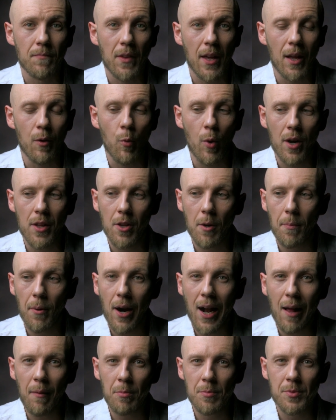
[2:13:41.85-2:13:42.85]
And one of their
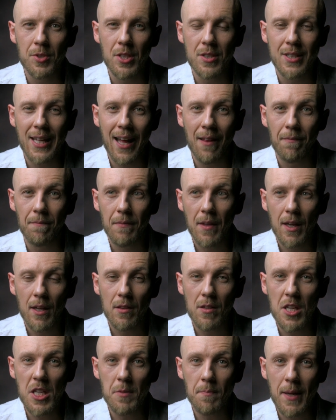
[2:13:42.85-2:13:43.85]
problems is that
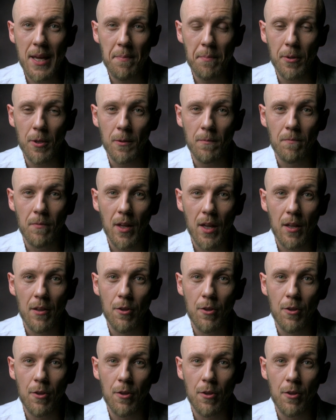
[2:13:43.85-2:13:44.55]
these people,